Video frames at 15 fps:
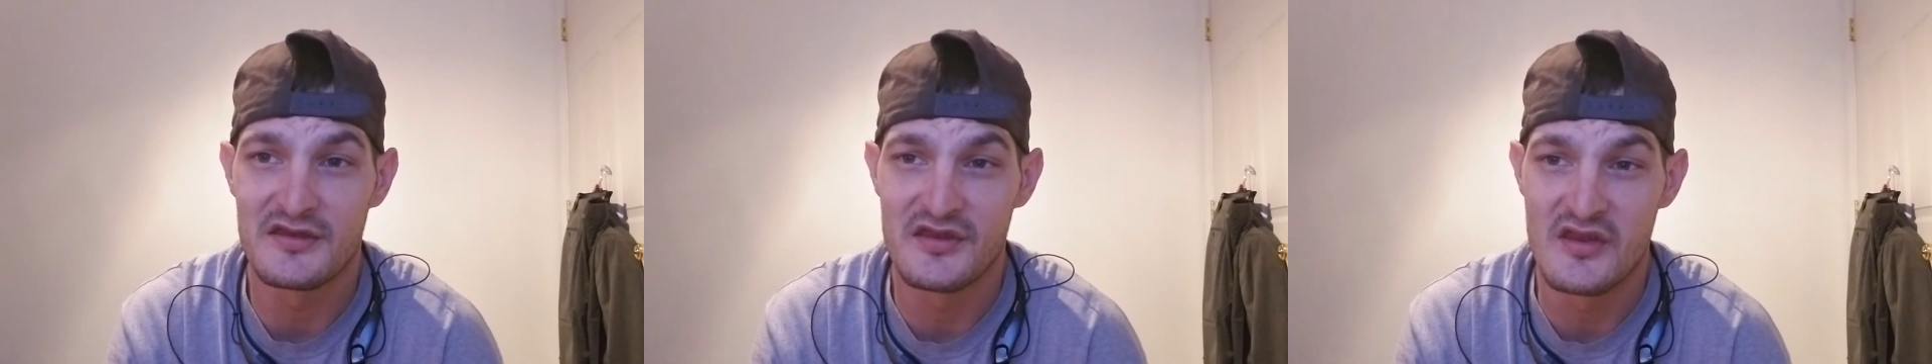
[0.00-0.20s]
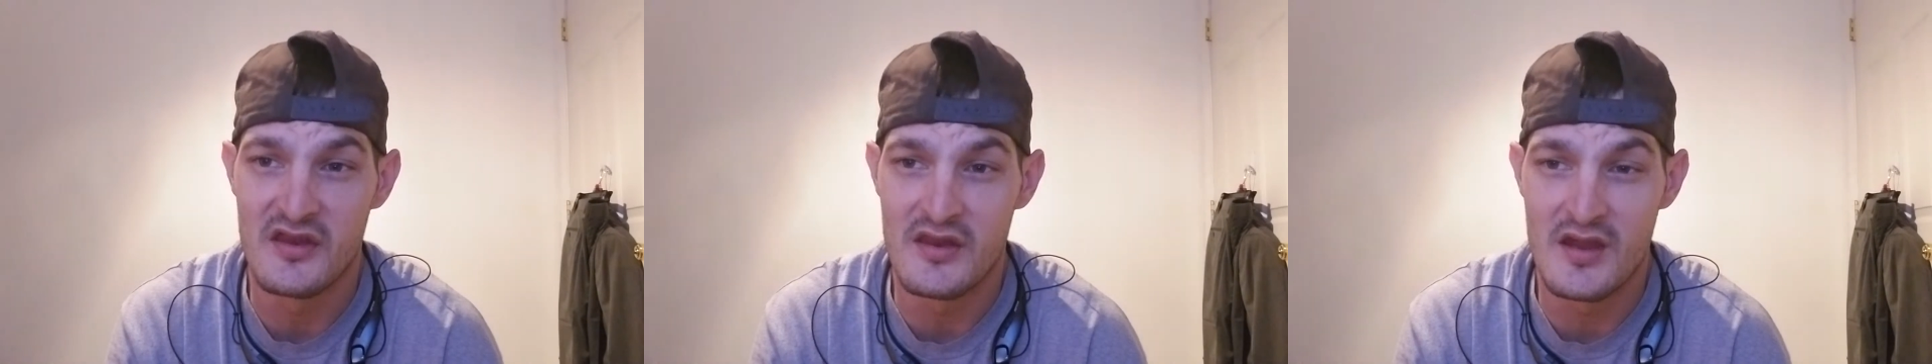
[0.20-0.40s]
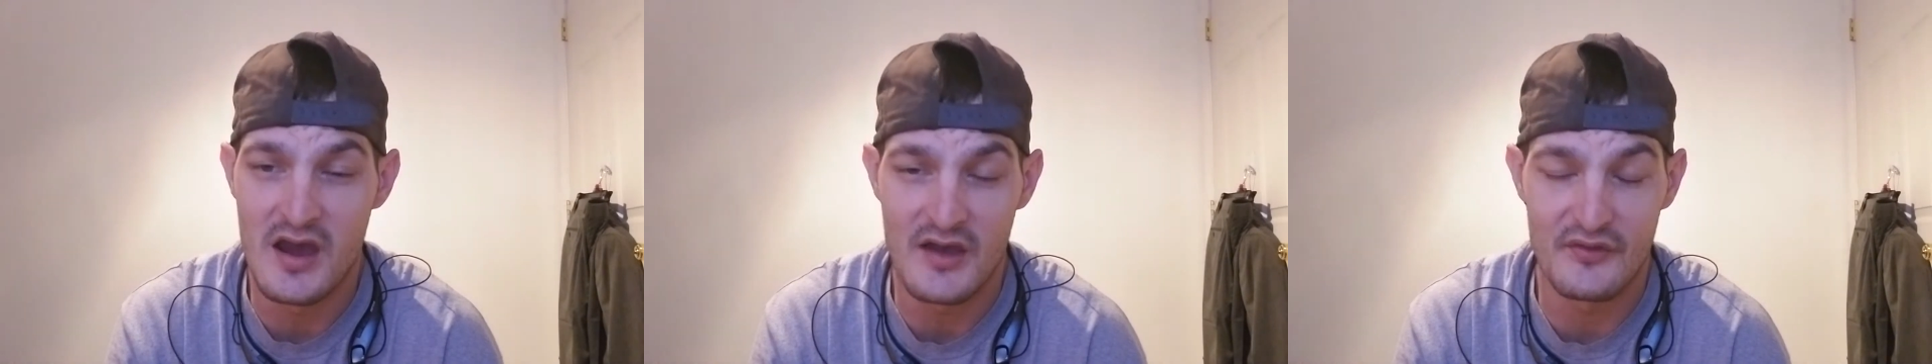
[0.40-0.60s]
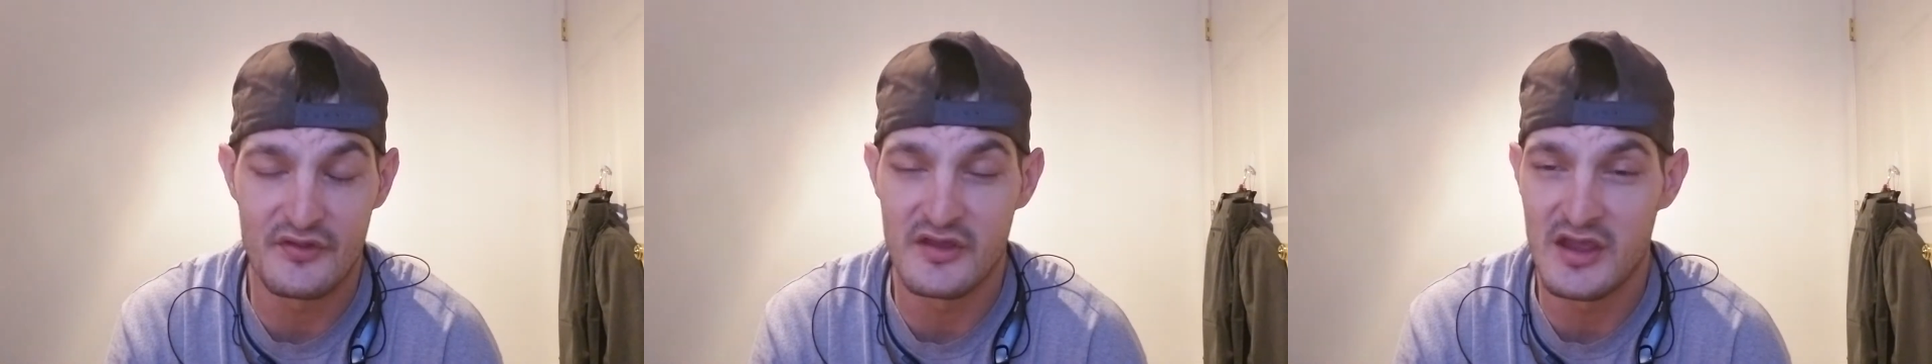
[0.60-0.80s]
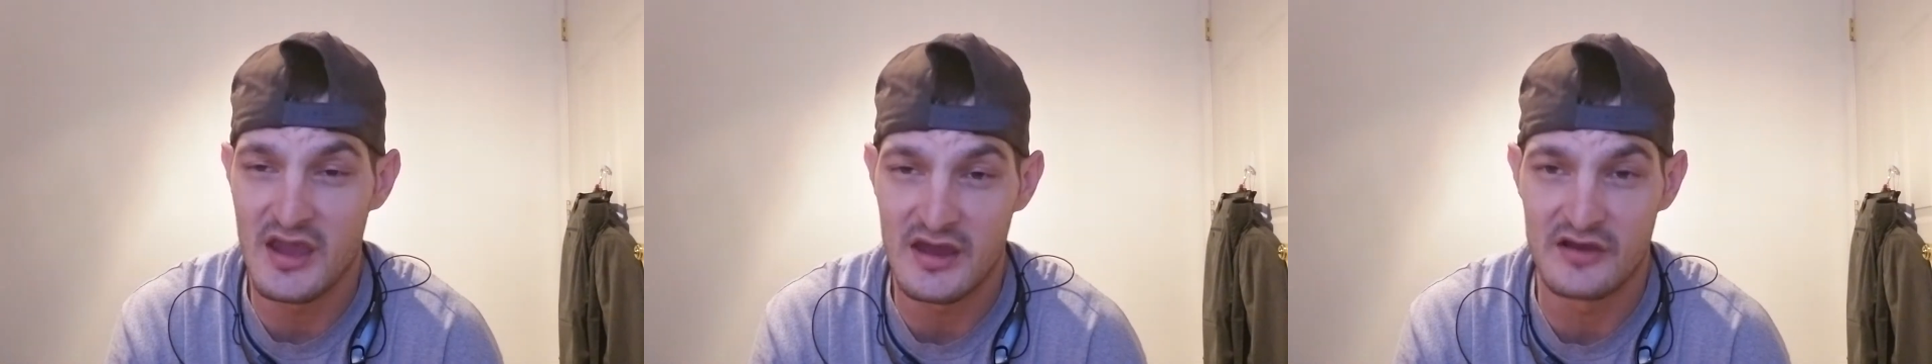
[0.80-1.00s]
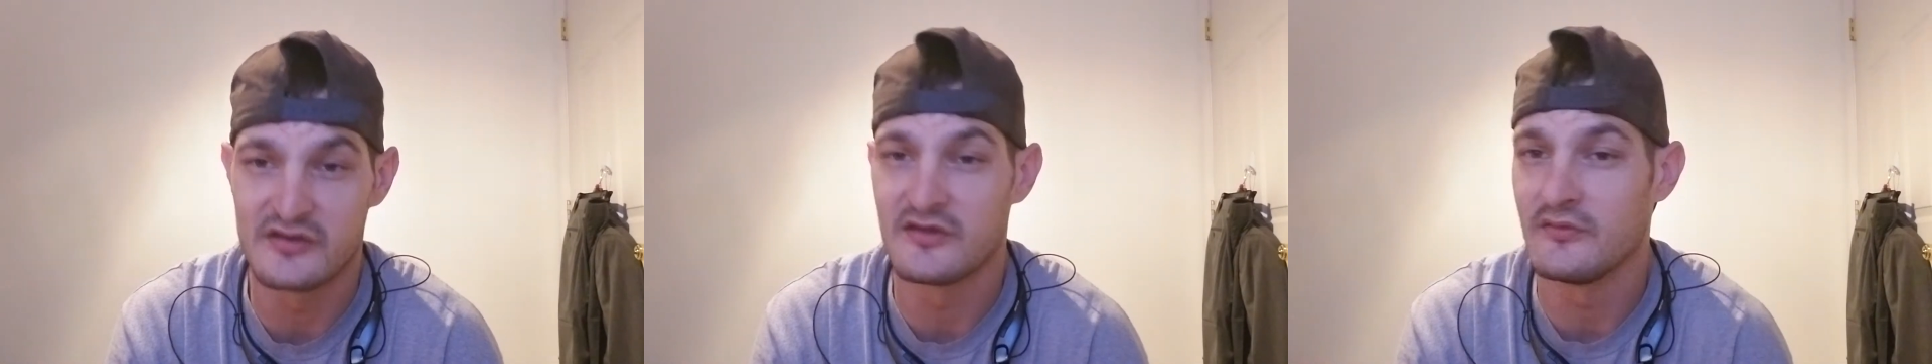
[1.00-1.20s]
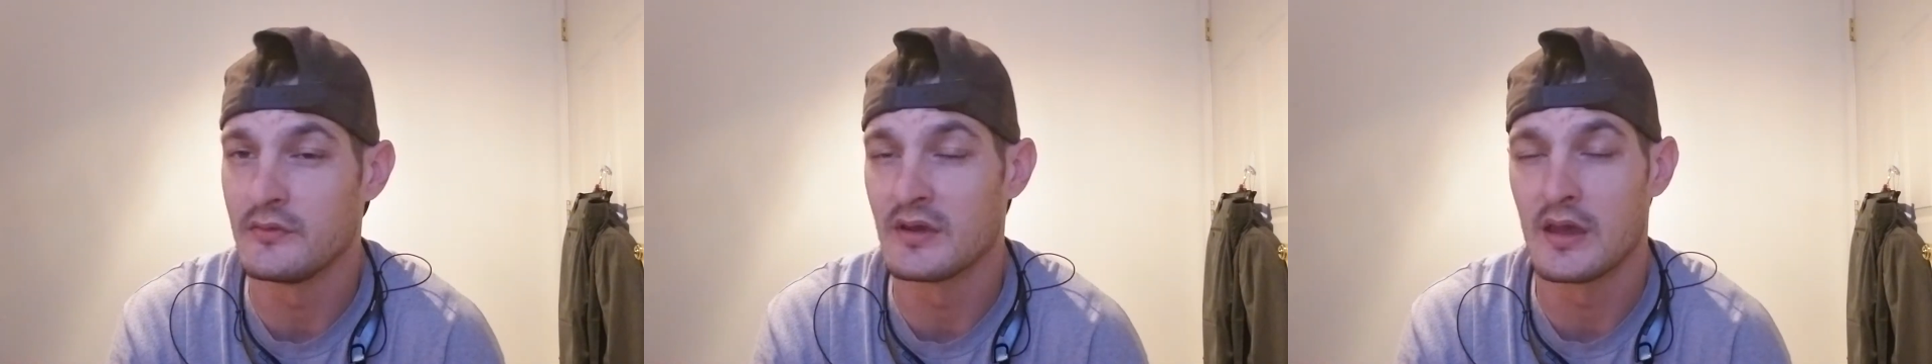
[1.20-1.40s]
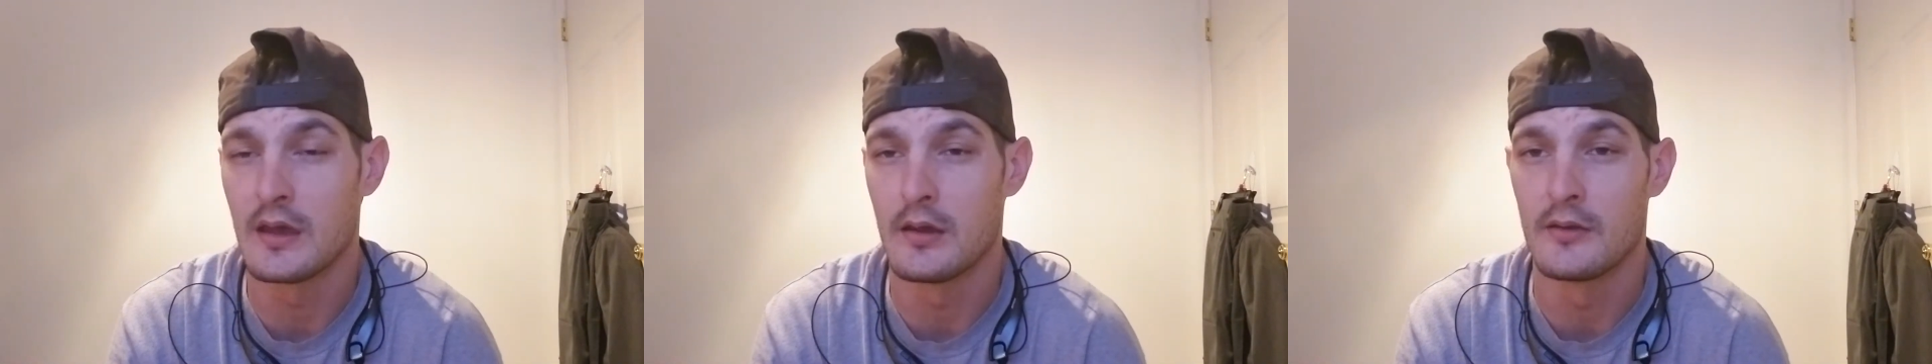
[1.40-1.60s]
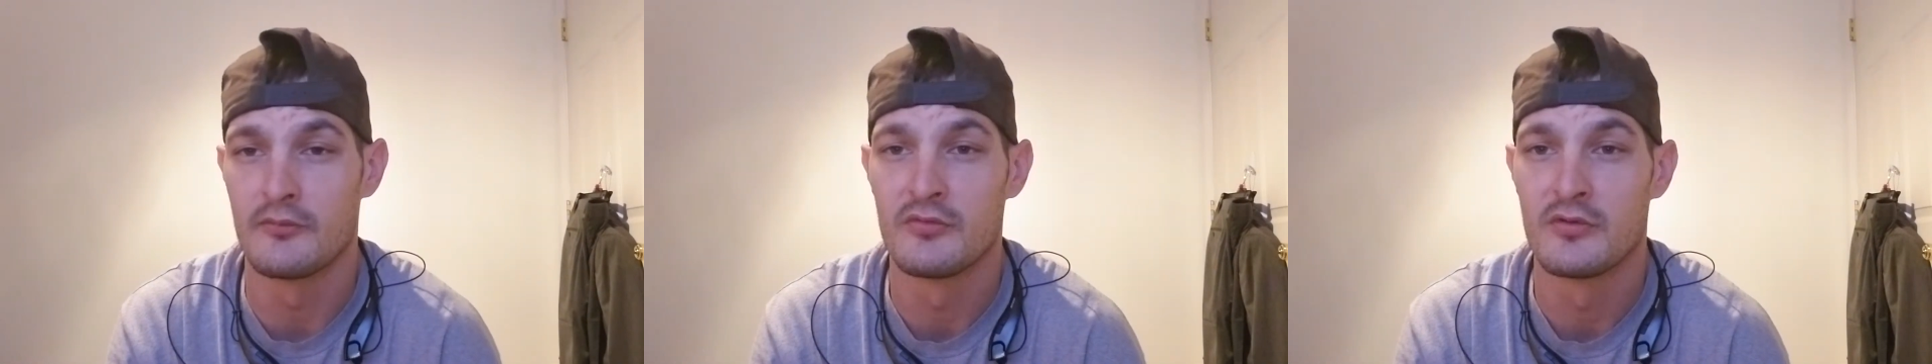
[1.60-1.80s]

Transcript: not the attitude to have.